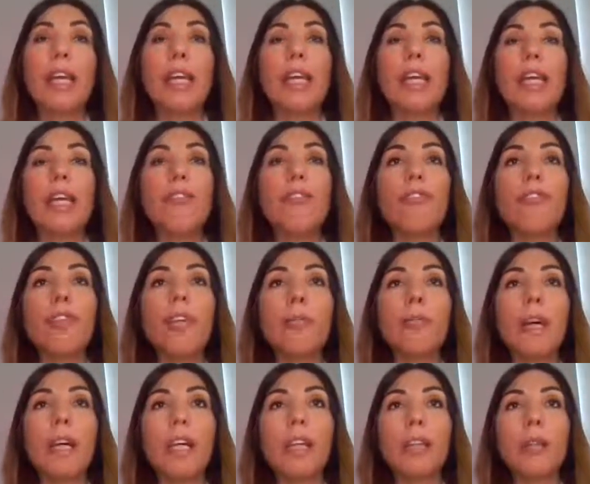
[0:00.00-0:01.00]
If the
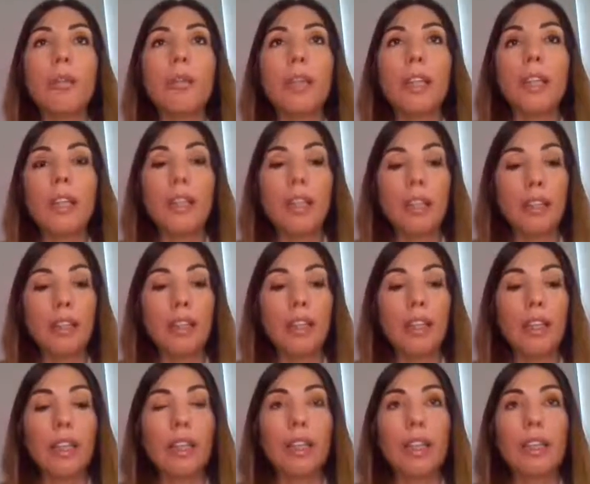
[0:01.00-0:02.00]
microblading
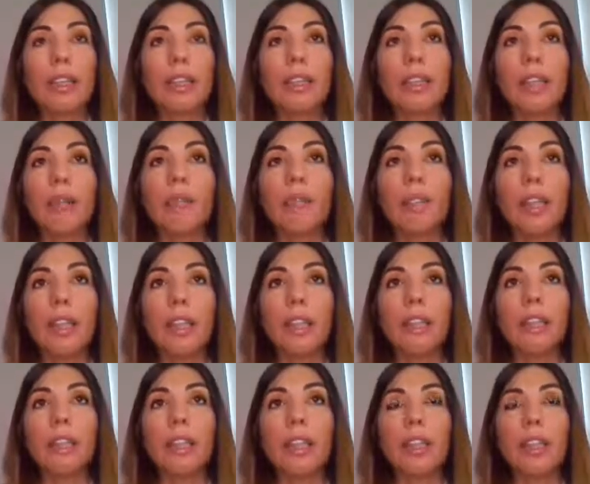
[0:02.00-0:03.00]
is
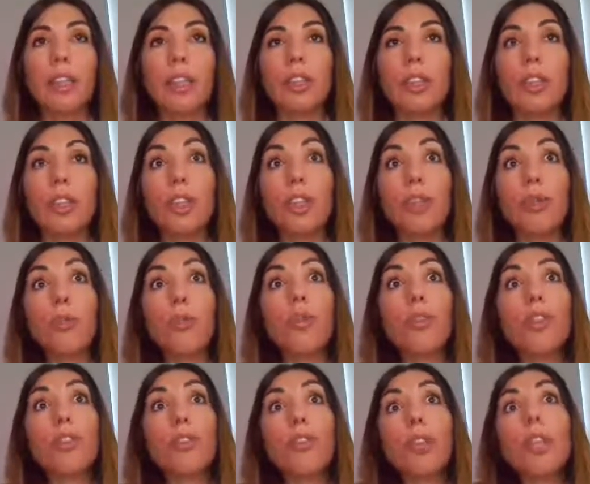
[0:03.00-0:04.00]
something that she
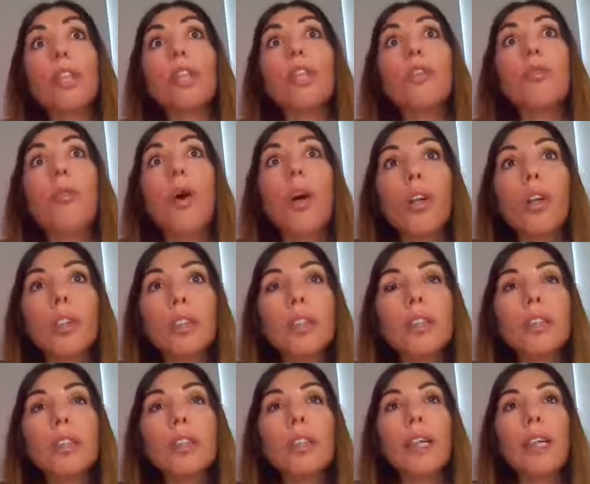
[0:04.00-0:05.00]
would really
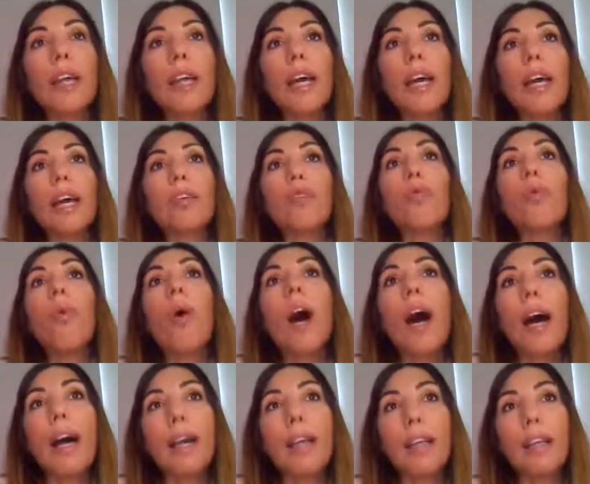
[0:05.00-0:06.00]
want, and
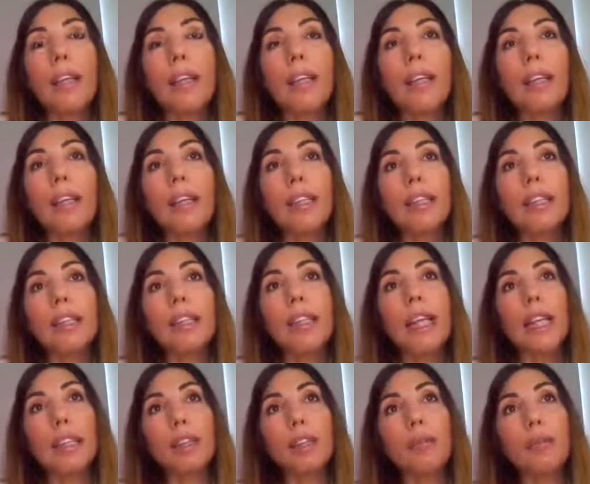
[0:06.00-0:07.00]
why is
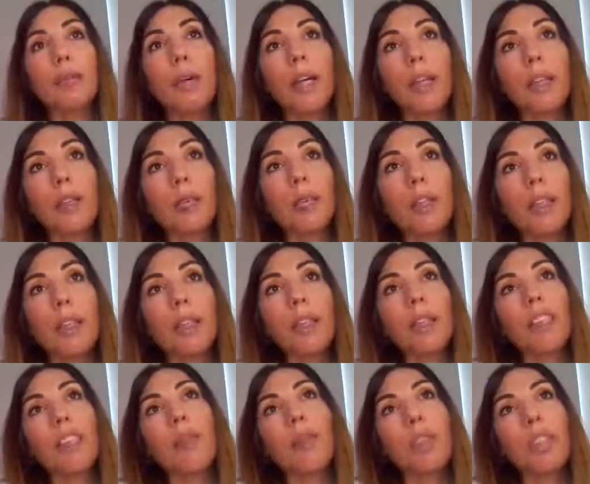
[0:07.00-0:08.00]
that microblading
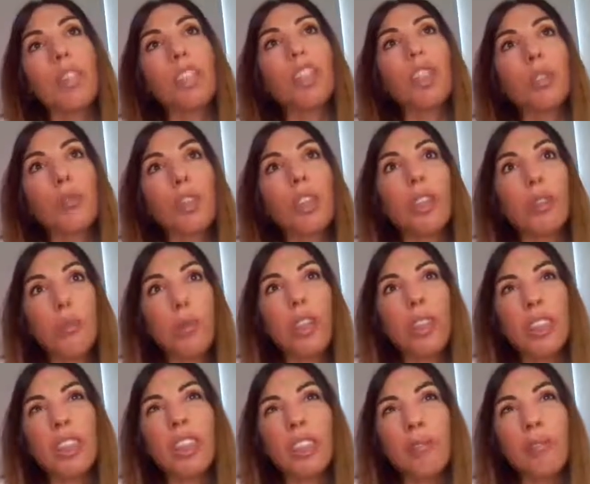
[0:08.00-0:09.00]
something she really
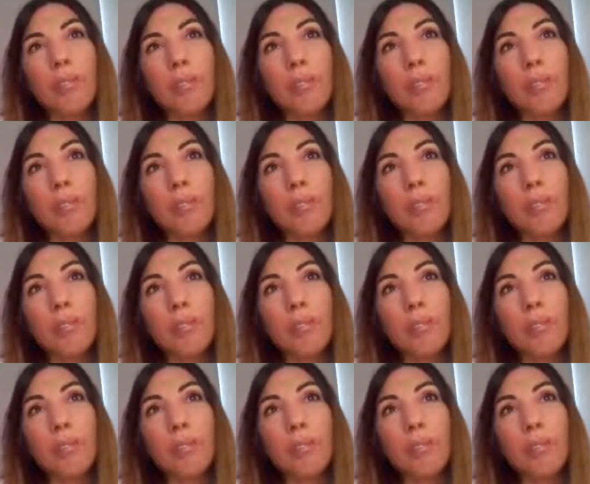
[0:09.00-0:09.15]
wants?